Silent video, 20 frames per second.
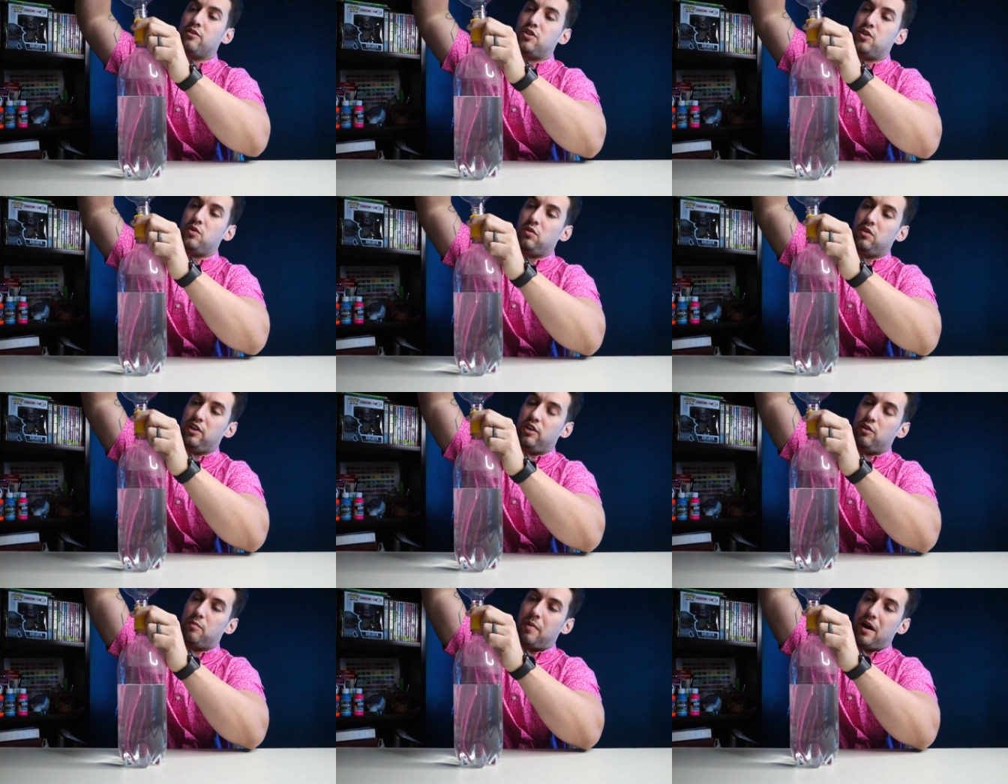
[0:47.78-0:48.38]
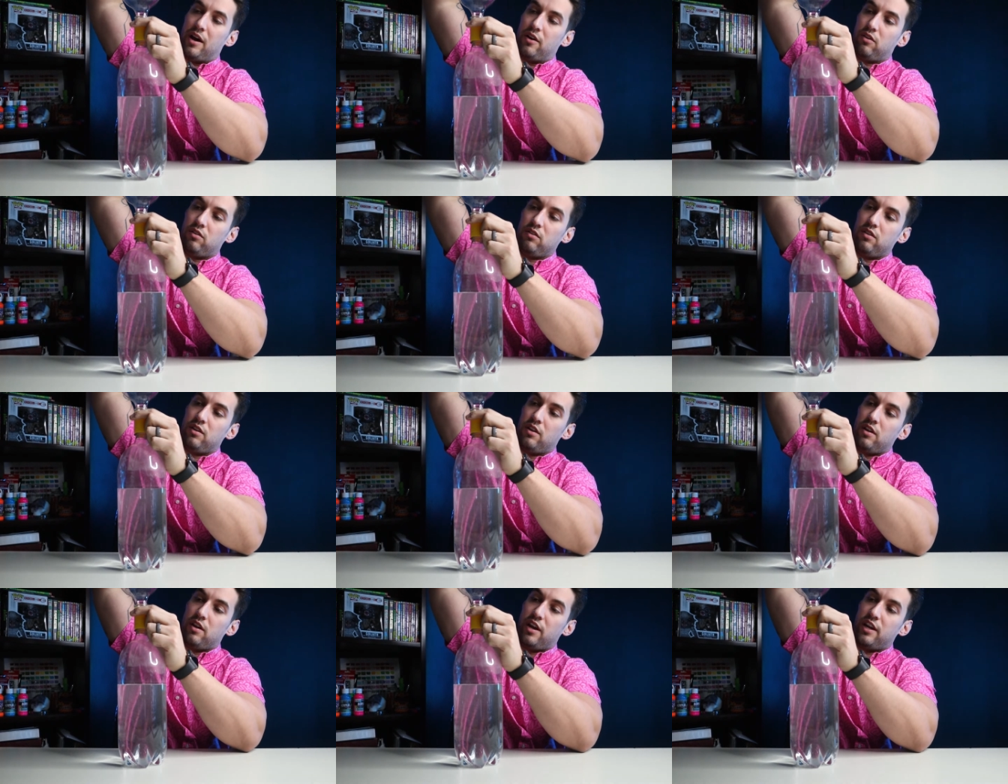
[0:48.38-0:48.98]
two liter bottle
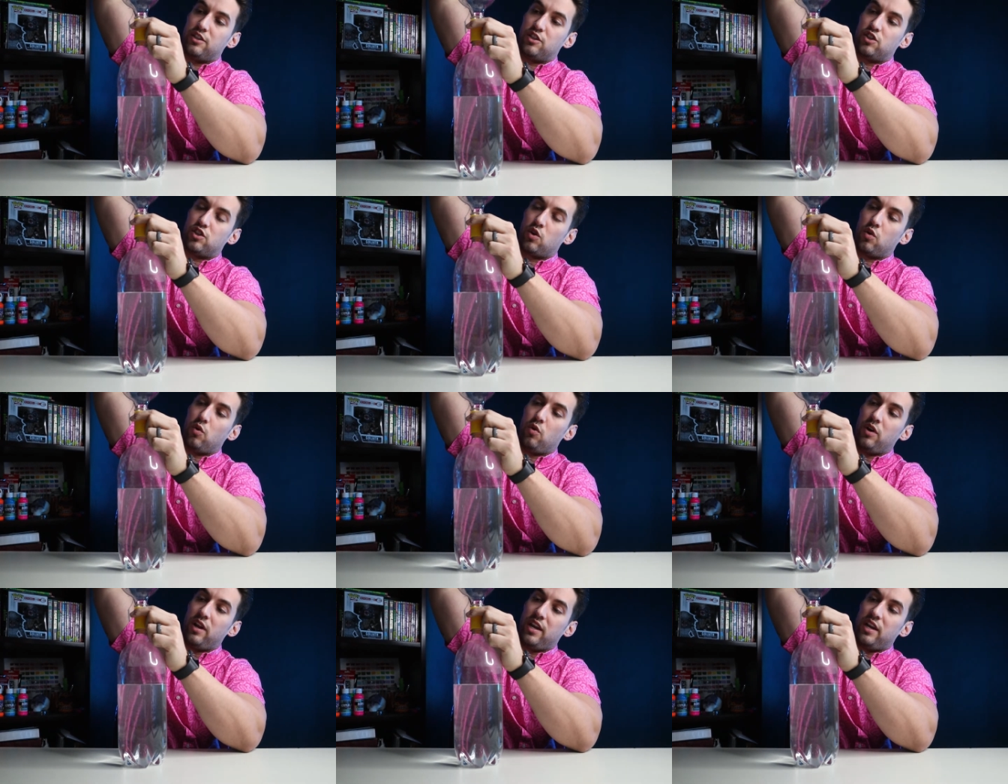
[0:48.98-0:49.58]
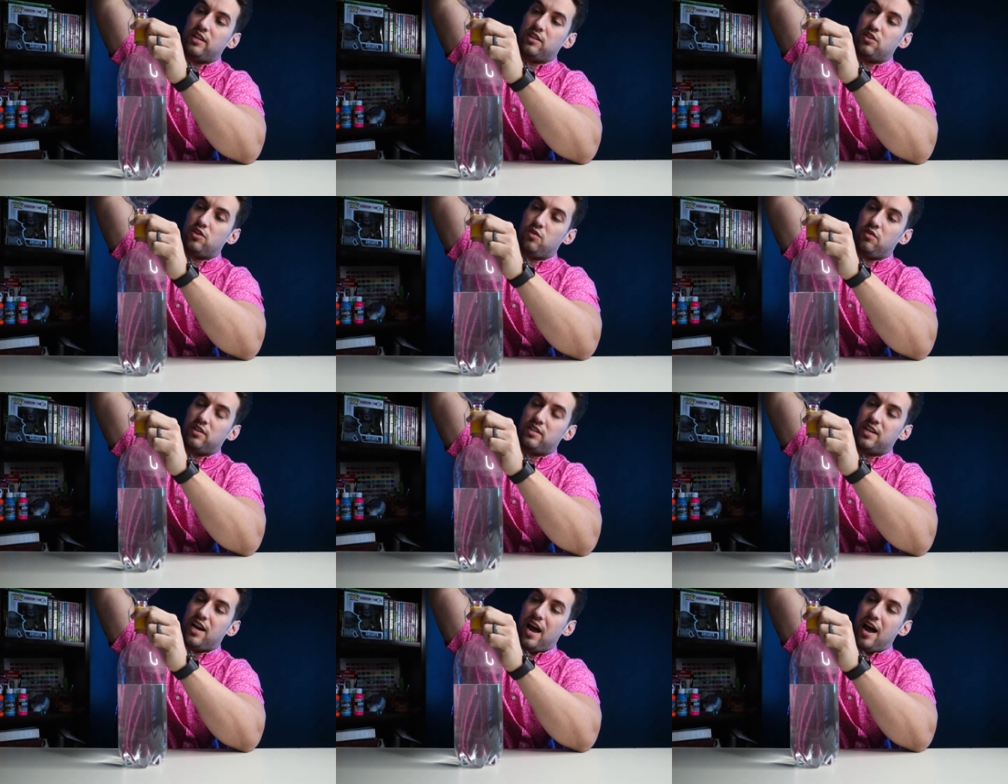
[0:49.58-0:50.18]
and screw it into
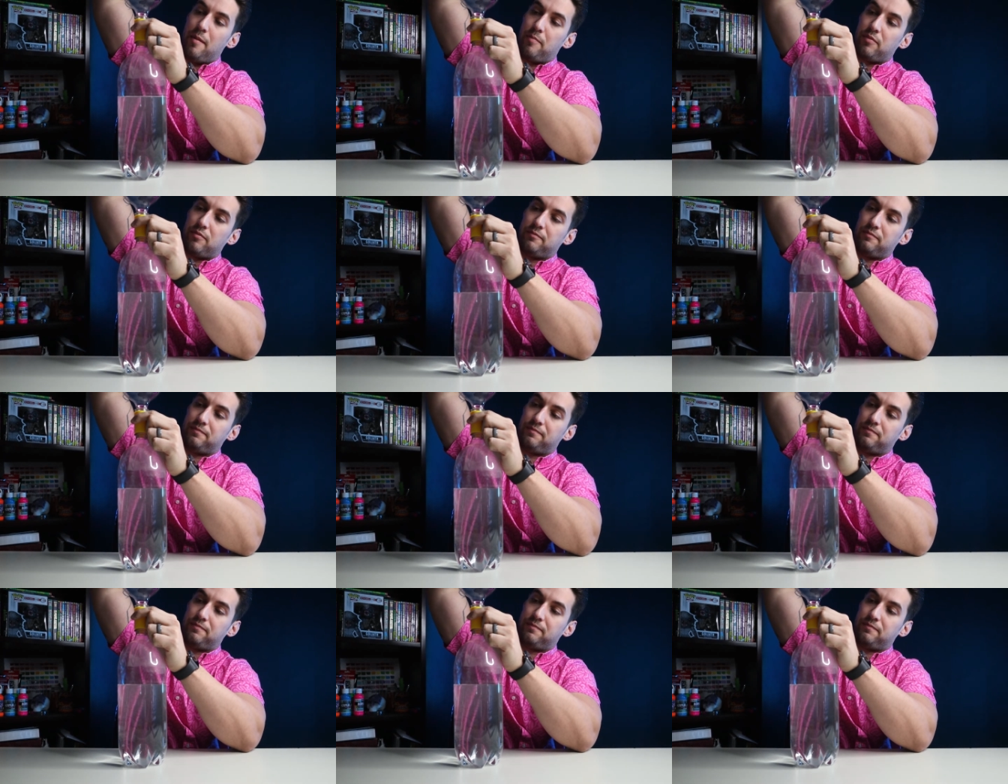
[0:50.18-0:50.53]
the top.